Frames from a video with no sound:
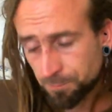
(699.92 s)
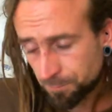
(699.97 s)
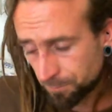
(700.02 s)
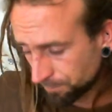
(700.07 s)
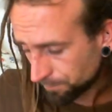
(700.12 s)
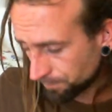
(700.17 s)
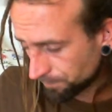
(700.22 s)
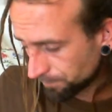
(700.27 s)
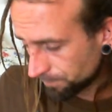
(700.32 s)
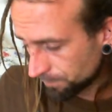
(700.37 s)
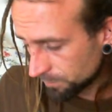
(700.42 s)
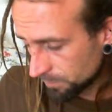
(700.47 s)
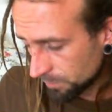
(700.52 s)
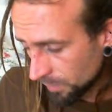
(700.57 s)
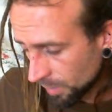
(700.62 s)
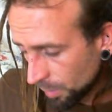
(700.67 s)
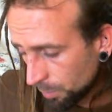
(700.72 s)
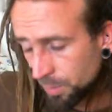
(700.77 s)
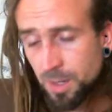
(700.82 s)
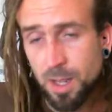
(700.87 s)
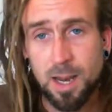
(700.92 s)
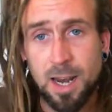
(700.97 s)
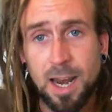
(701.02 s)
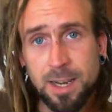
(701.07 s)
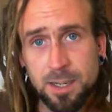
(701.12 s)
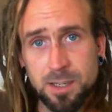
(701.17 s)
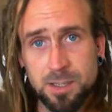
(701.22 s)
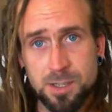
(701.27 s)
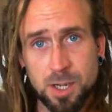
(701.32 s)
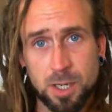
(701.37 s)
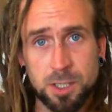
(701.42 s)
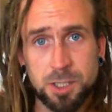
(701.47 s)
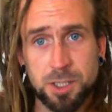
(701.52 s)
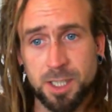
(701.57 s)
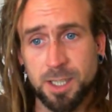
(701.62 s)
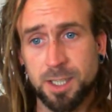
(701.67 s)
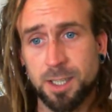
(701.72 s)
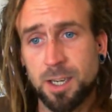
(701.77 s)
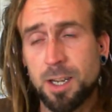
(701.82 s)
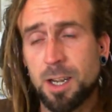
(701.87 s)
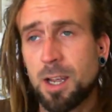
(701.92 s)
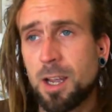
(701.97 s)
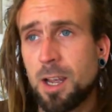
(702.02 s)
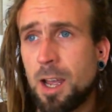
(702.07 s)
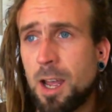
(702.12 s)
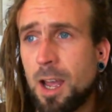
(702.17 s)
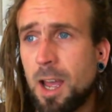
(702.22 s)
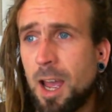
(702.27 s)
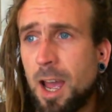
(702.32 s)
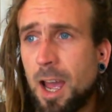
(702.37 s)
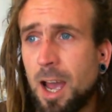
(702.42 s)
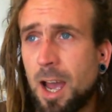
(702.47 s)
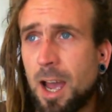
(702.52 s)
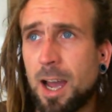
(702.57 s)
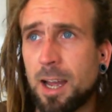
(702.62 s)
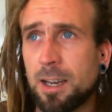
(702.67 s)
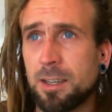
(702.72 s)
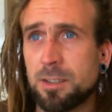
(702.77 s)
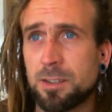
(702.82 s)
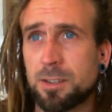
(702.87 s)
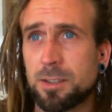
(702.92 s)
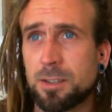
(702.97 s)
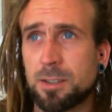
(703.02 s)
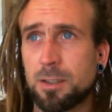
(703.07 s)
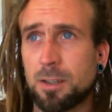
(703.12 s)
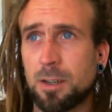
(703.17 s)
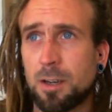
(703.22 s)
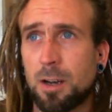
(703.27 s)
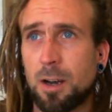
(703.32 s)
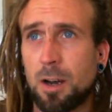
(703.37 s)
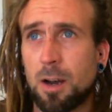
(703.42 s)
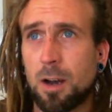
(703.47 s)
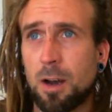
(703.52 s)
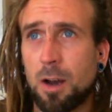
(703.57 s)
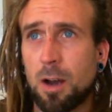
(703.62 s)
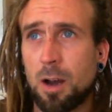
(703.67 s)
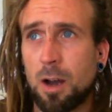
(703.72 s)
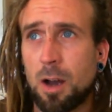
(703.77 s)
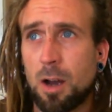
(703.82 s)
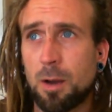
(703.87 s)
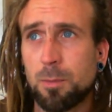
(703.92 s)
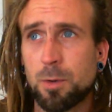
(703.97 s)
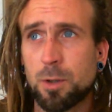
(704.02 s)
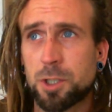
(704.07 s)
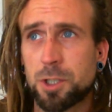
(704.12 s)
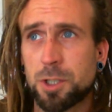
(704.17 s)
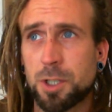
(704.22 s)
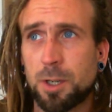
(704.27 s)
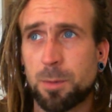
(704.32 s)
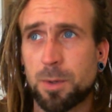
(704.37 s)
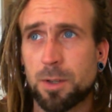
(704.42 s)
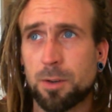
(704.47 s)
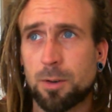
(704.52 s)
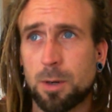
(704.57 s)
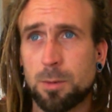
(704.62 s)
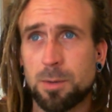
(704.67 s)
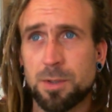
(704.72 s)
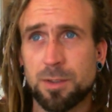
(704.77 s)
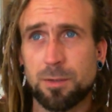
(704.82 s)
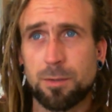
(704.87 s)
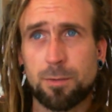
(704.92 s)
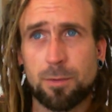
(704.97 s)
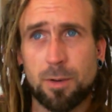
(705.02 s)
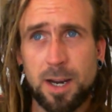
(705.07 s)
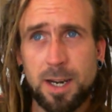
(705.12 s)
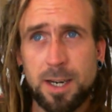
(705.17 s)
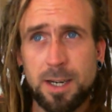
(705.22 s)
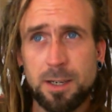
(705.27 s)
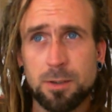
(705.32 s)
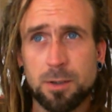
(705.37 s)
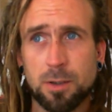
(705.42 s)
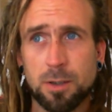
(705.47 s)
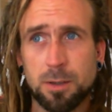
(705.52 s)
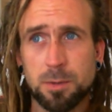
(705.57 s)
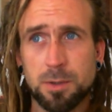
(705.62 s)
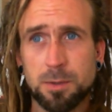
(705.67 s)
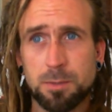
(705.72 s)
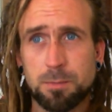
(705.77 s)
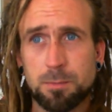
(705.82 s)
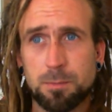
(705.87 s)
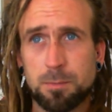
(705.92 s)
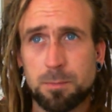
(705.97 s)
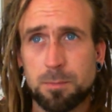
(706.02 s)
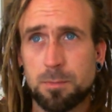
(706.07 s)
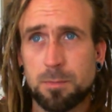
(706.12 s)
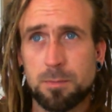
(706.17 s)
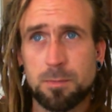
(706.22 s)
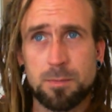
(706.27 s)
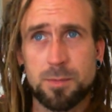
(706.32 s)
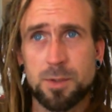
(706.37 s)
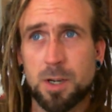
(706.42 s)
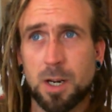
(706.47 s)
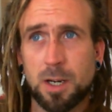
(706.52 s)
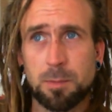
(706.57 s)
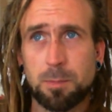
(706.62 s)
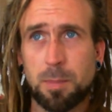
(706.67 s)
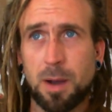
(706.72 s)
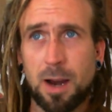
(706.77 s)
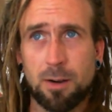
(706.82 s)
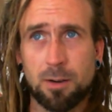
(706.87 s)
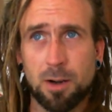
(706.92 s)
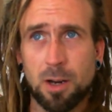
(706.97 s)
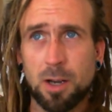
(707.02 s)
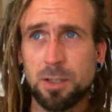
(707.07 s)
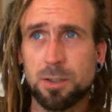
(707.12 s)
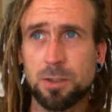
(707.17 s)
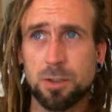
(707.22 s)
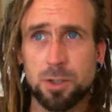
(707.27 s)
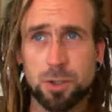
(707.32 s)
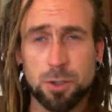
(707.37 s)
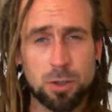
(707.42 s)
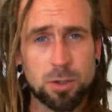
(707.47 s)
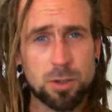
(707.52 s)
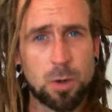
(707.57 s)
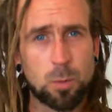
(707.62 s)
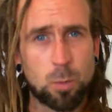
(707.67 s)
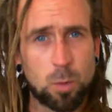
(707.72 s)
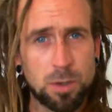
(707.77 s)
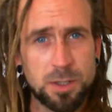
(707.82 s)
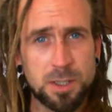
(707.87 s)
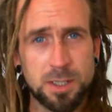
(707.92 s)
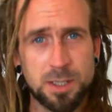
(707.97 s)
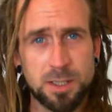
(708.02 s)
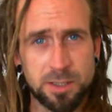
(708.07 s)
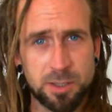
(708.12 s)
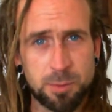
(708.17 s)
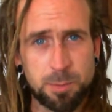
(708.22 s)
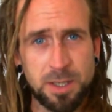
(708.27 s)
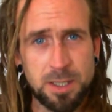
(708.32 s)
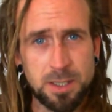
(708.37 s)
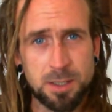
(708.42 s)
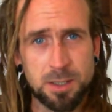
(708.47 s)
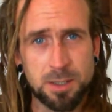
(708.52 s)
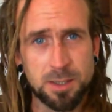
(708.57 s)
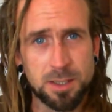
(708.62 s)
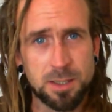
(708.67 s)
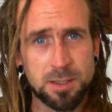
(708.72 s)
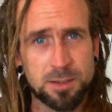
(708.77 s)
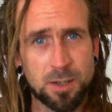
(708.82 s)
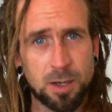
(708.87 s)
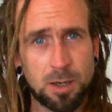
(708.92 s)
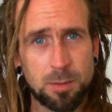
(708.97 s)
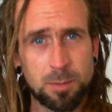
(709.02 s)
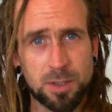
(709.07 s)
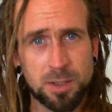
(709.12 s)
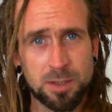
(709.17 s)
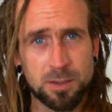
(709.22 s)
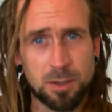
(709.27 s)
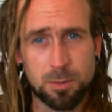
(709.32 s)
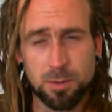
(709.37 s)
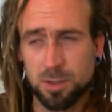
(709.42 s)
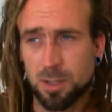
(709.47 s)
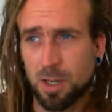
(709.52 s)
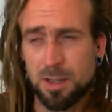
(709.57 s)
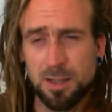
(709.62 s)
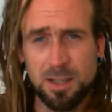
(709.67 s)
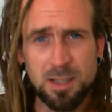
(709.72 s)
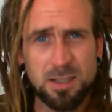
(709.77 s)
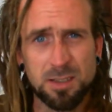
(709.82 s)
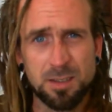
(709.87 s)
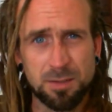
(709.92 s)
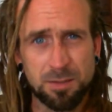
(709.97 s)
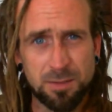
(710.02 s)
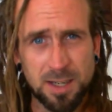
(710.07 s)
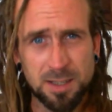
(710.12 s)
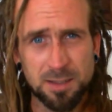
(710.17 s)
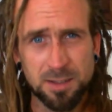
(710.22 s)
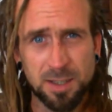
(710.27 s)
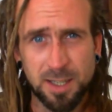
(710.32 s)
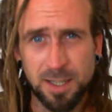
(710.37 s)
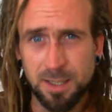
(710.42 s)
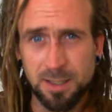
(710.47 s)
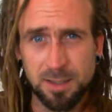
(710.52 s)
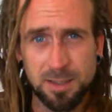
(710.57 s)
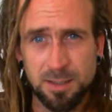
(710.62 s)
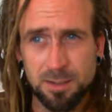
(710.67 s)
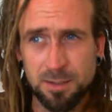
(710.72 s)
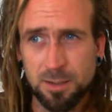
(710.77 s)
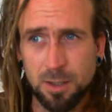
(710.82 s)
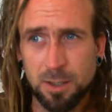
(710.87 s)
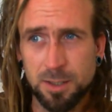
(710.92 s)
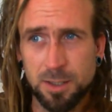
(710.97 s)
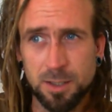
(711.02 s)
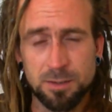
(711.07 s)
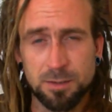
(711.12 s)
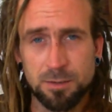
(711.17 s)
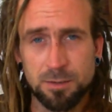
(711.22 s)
with our legs touching. And I'm not sure whether I was afraid or I was slightly paralysed or shocked. I wanted to speak to this guy because I was like, this is fascinating. This guy doesn't feel